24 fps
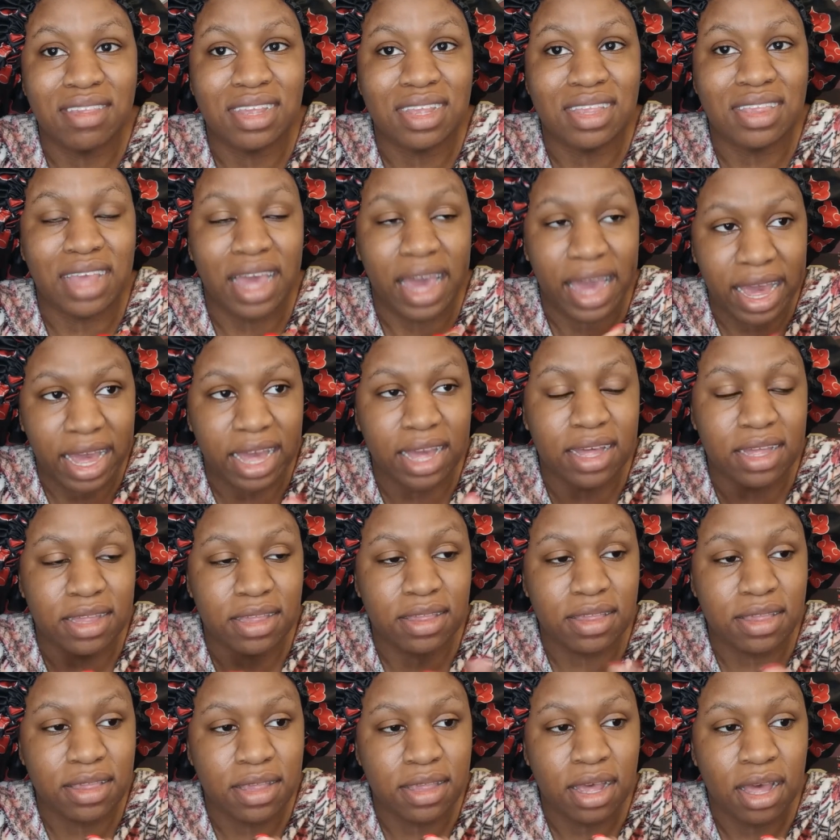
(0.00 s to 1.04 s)
to
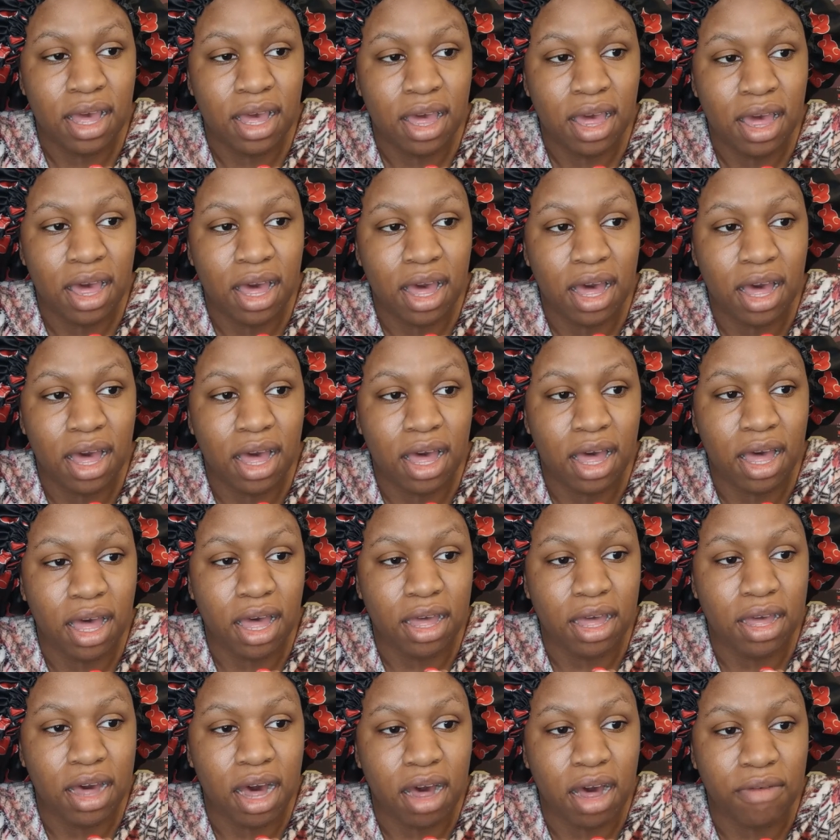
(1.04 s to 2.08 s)
tase
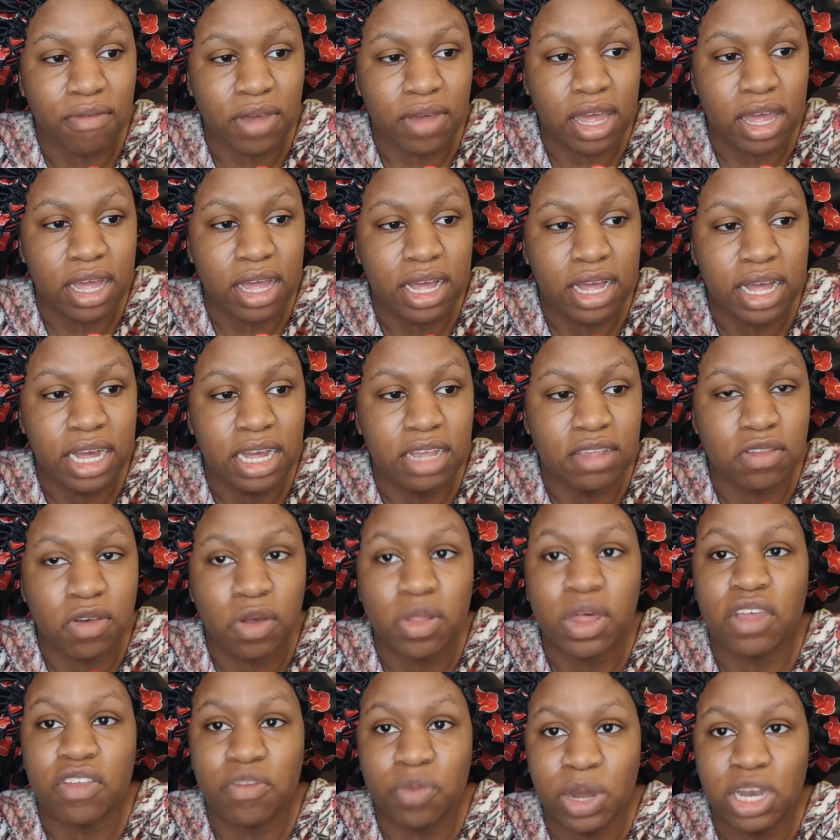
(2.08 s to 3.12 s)
Coffee, and so
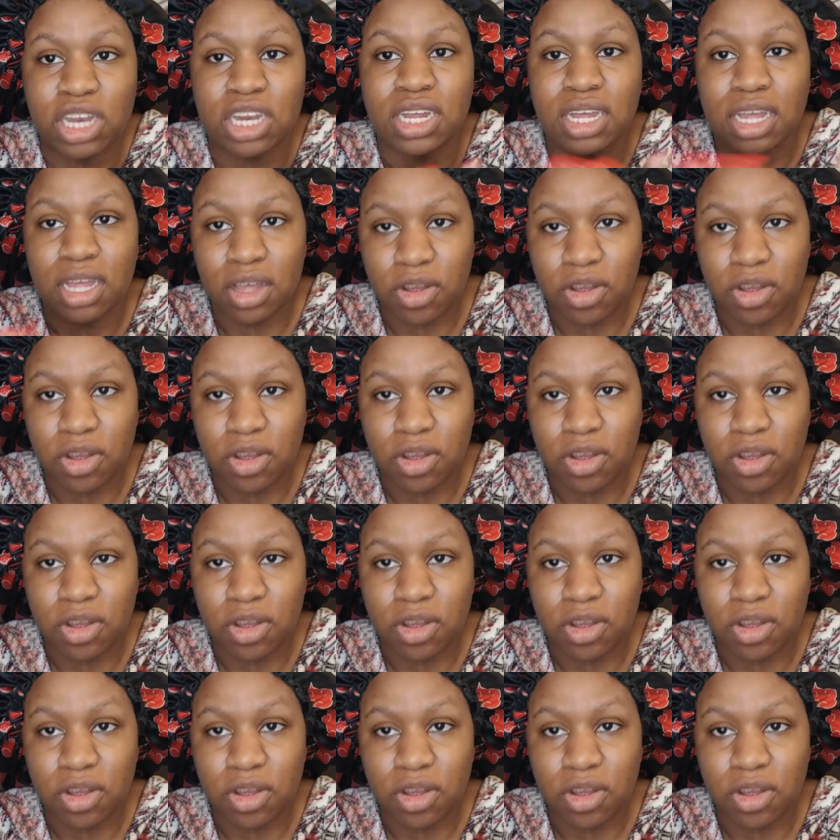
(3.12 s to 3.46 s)
they switch.